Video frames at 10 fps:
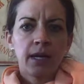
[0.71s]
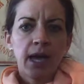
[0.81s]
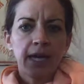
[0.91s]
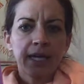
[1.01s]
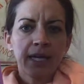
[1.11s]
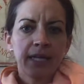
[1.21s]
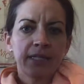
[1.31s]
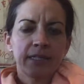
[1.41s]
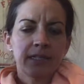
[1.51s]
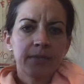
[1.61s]
Hi
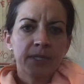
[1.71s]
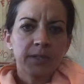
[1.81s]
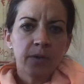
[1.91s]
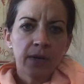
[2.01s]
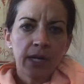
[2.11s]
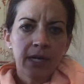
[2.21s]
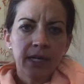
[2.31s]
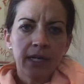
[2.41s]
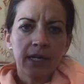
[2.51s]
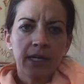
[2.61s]
kids, it's Miss Cori
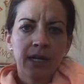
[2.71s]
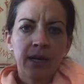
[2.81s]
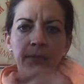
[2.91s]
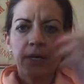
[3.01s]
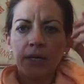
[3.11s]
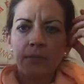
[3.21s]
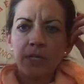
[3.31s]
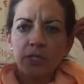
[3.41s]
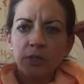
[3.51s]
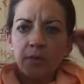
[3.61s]
again. I'm going to
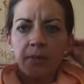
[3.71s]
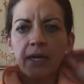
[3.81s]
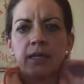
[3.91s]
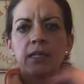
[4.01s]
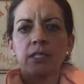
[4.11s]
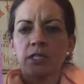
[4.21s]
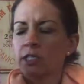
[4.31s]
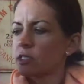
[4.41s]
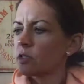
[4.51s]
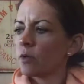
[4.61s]
read you a Pinkalicious
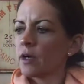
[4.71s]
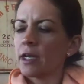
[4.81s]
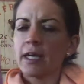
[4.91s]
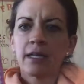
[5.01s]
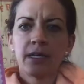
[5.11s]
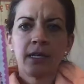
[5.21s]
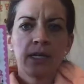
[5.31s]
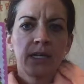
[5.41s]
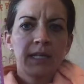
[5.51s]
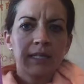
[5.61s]
story.
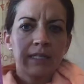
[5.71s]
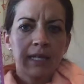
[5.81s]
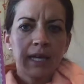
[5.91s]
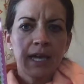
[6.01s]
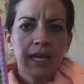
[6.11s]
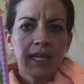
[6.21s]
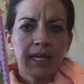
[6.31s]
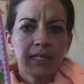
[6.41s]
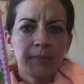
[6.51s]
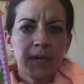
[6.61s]
Today
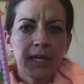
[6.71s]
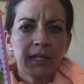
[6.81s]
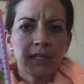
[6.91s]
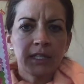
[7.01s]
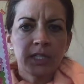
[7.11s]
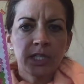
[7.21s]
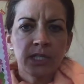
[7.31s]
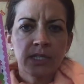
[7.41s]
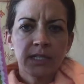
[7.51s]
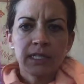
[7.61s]
is
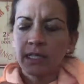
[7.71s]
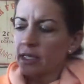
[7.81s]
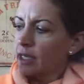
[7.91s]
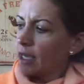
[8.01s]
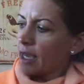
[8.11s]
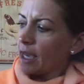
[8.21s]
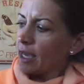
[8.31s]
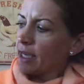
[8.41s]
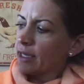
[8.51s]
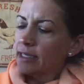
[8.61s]
Pinkalicious
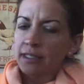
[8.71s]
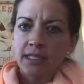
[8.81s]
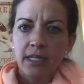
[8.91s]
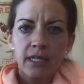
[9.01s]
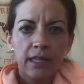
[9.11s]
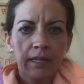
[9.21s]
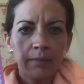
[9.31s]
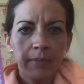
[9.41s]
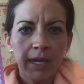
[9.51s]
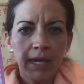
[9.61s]
and the
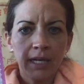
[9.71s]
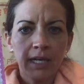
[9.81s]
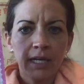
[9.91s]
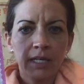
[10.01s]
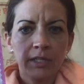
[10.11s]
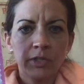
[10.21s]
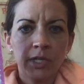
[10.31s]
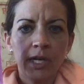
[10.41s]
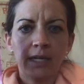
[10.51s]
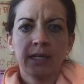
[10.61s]
Pink
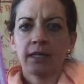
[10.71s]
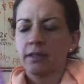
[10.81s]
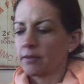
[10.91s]
Drink.